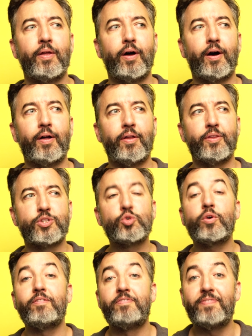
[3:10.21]
the
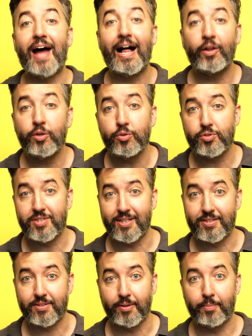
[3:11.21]
sort of value
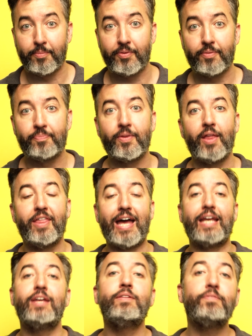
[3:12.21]
systems
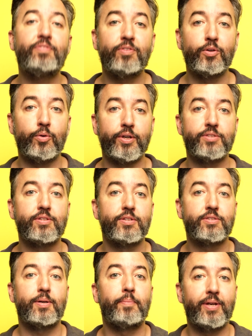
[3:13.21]
that influence
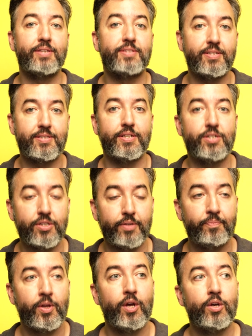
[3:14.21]
somebody's
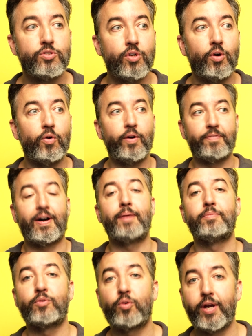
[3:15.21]
decision. So if
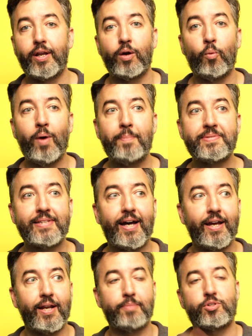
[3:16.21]
I'm creating a
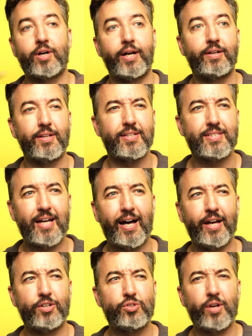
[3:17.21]
website and I'm trying to
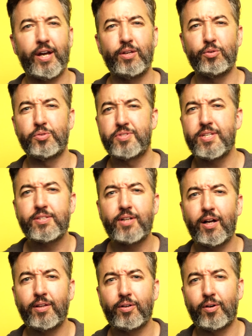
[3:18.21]
decide, should I use this
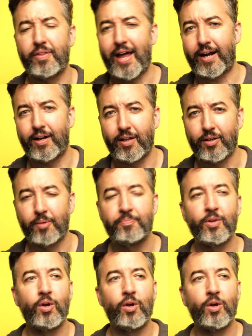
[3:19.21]
color or that color?